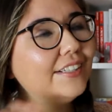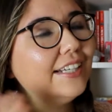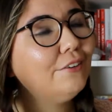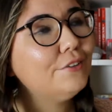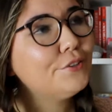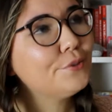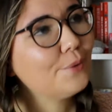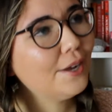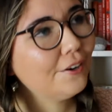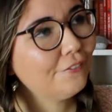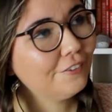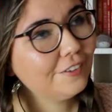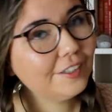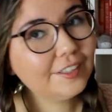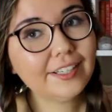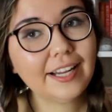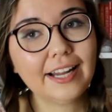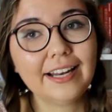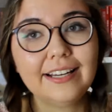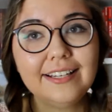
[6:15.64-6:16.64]
There was one
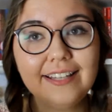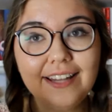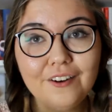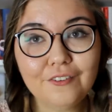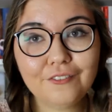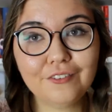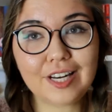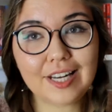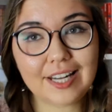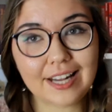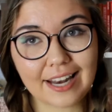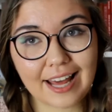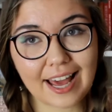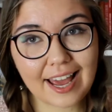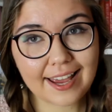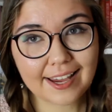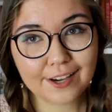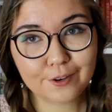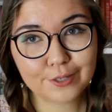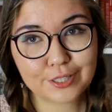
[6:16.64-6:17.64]
thing that I didn't really
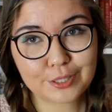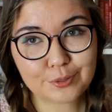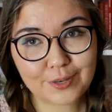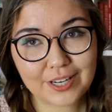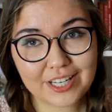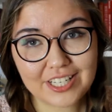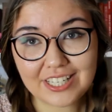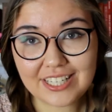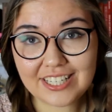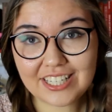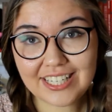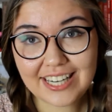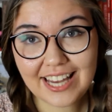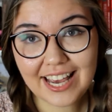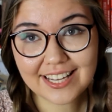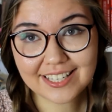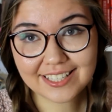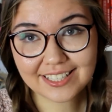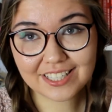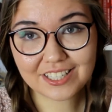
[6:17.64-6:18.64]
like, which was she
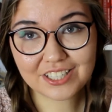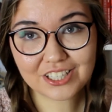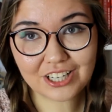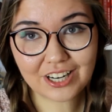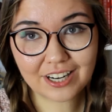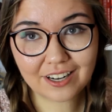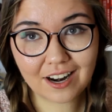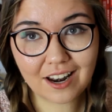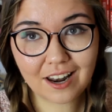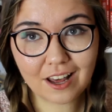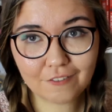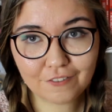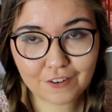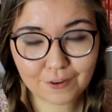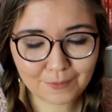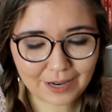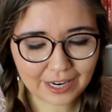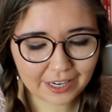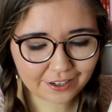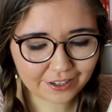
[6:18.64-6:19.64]
has this journal of
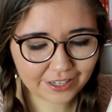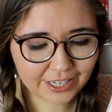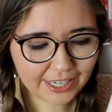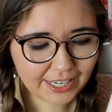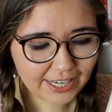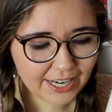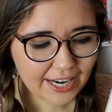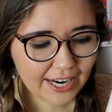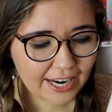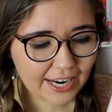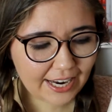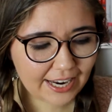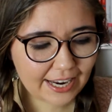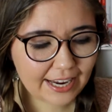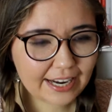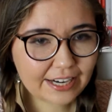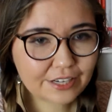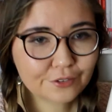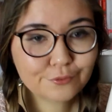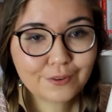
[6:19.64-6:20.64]
her mother,
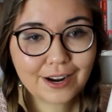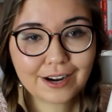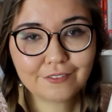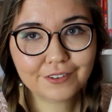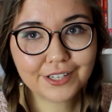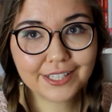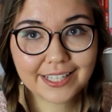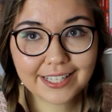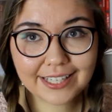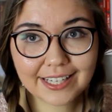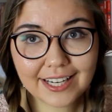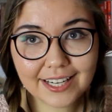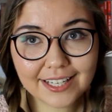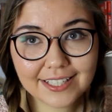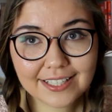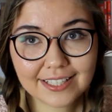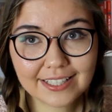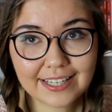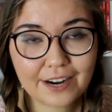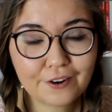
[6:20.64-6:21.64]
and by reading
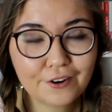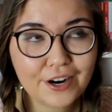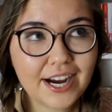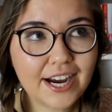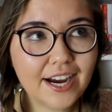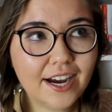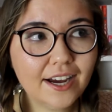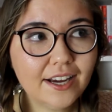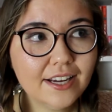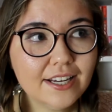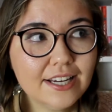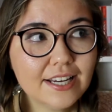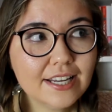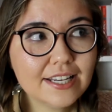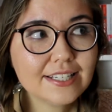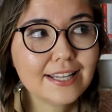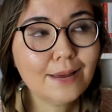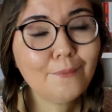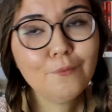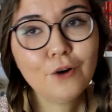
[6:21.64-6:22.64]
it there are
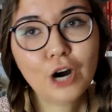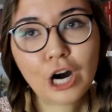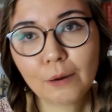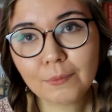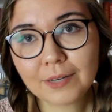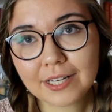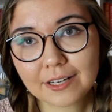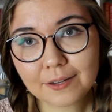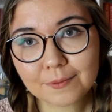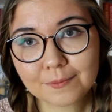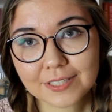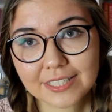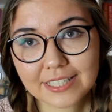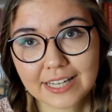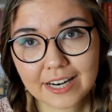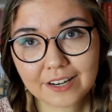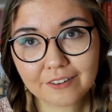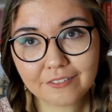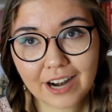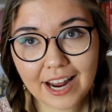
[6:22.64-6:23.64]
some problems
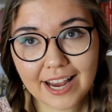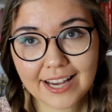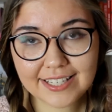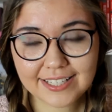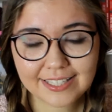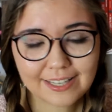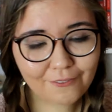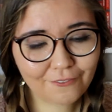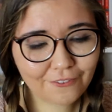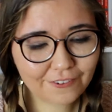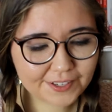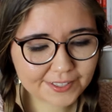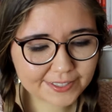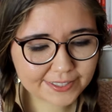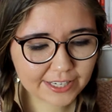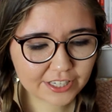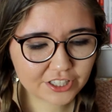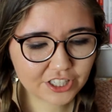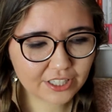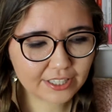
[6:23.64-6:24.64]
that arise, some things
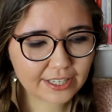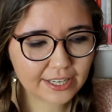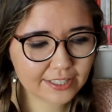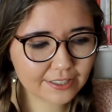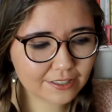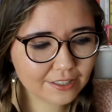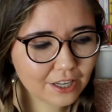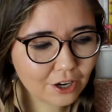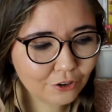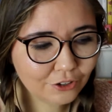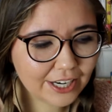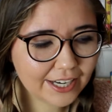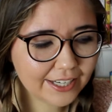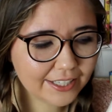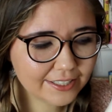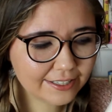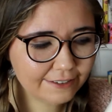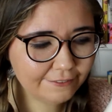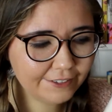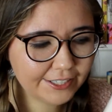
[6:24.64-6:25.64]
that she doesn't know
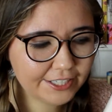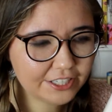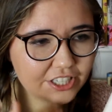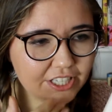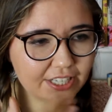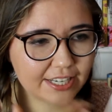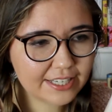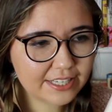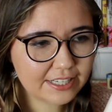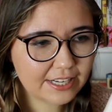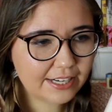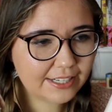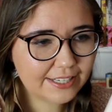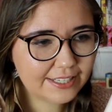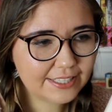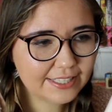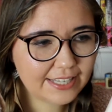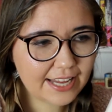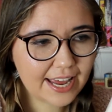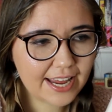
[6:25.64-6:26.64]
yet, some things she doesn't
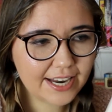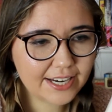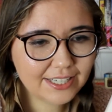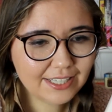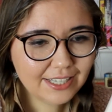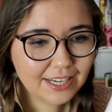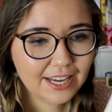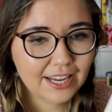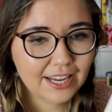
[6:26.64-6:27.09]
understand.